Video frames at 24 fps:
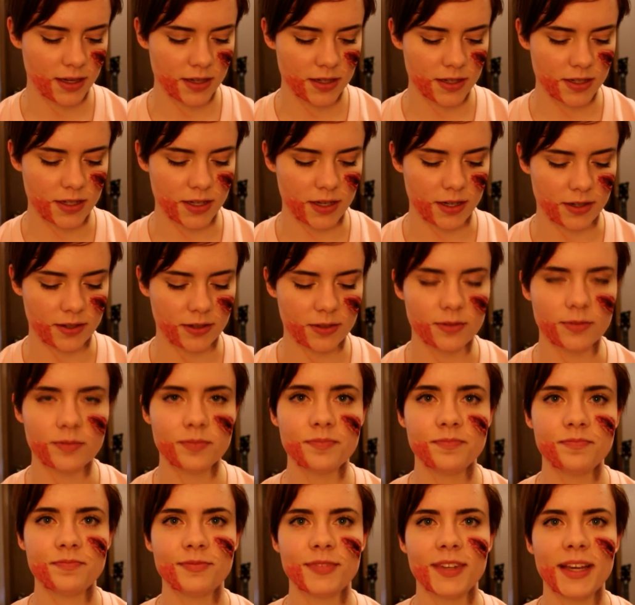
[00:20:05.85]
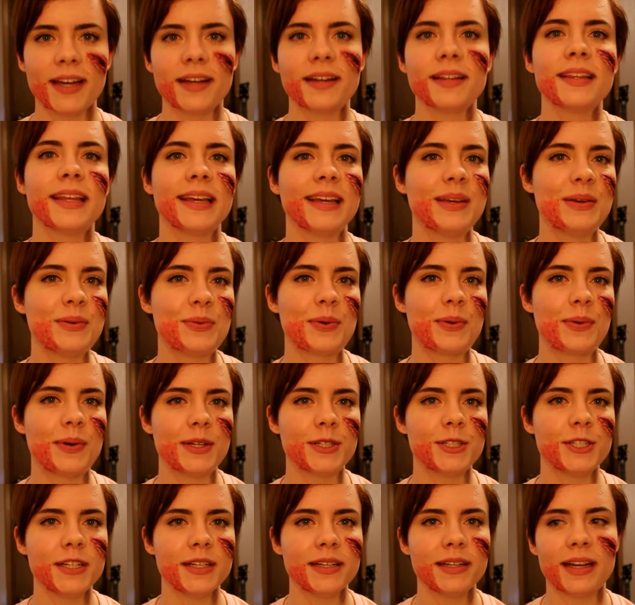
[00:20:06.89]
So yeah, thank you for
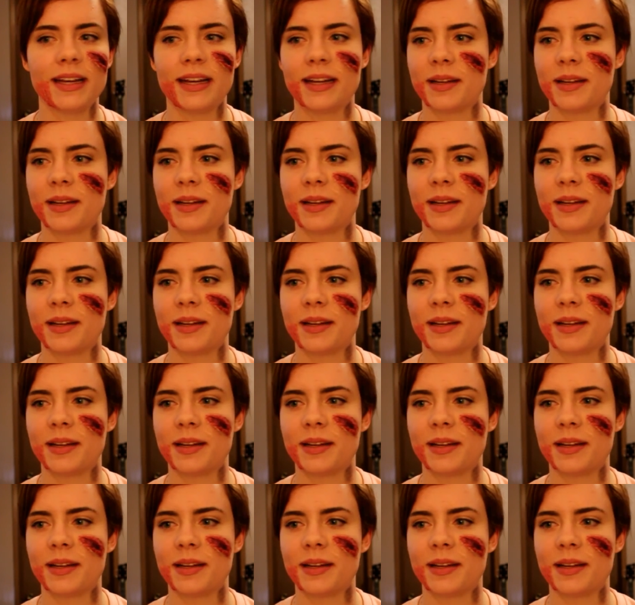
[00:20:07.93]
watching,